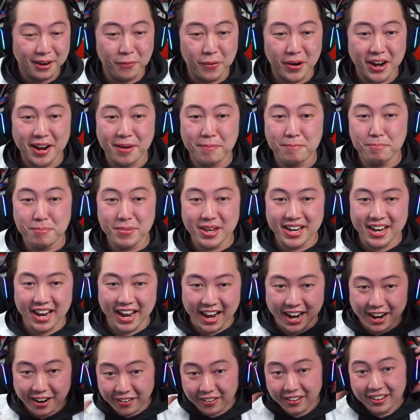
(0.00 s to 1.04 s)
when I'm
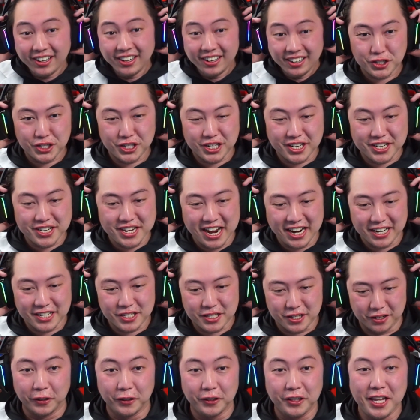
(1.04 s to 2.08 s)
mid-air, she
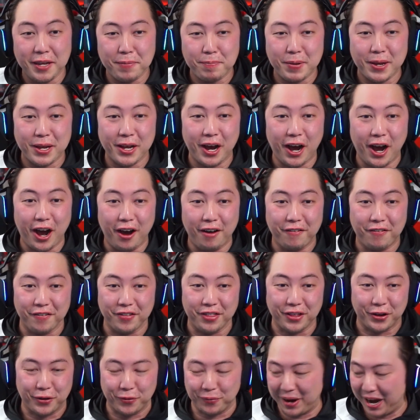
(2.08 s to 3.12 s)
detects the leaping off
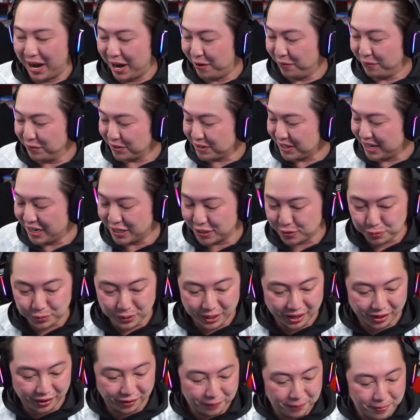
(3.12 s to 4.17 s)
of the ground as
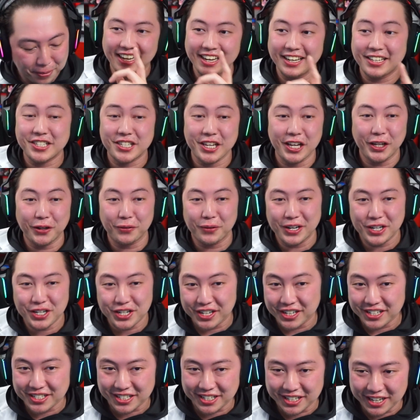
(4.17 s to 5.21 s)
well.
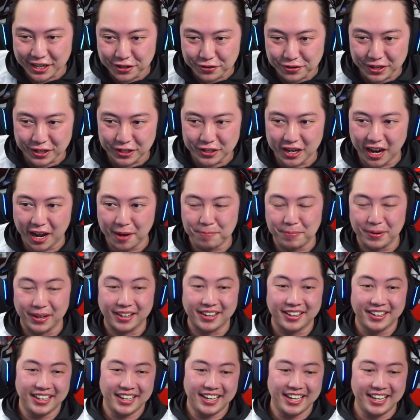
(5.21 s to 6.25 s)
Acceleration is an interesting
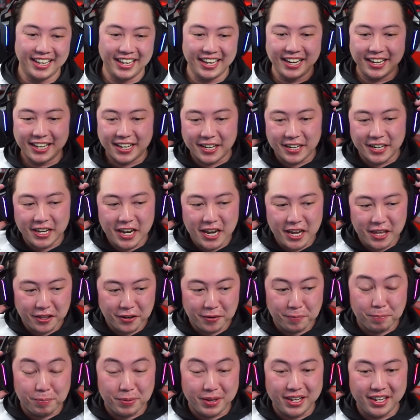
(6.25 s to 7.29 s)
topic. It, it could
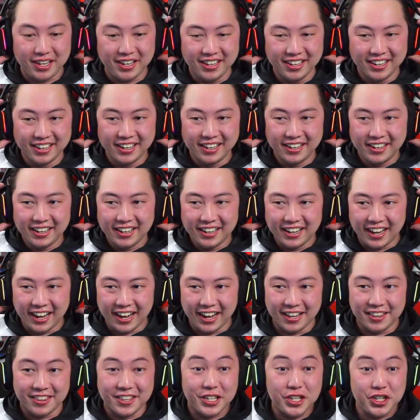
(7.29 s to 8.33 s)
either be
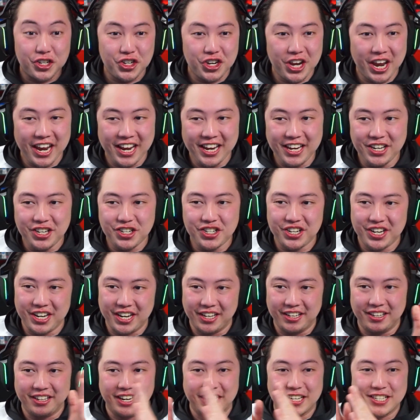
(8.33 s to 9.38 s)
uh, the change
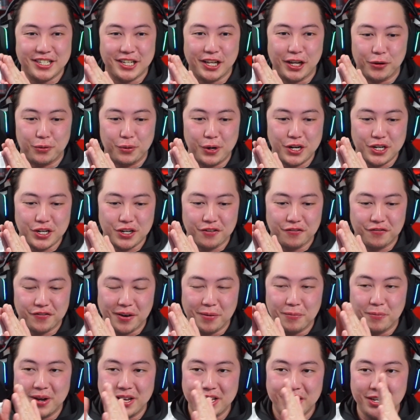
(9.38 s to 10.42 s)
in acceleration
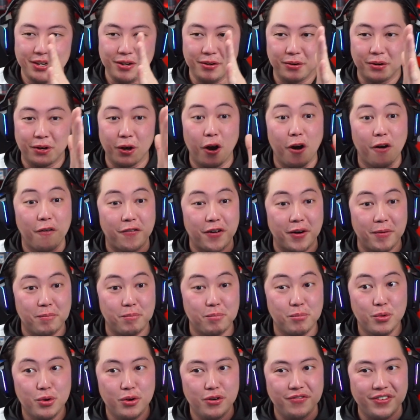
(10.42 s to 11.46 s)
from when you go
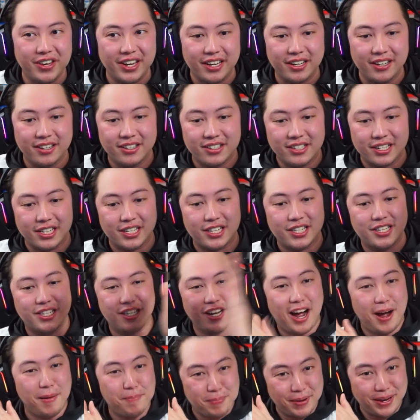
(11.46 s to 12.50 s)
from moving to
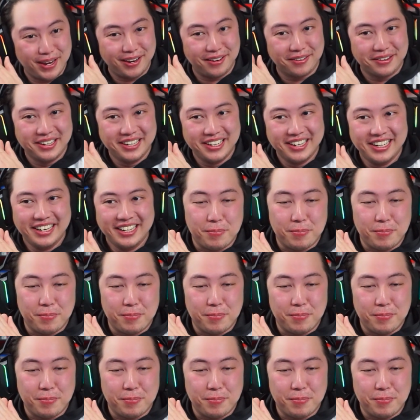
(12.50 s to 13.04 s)
stopping,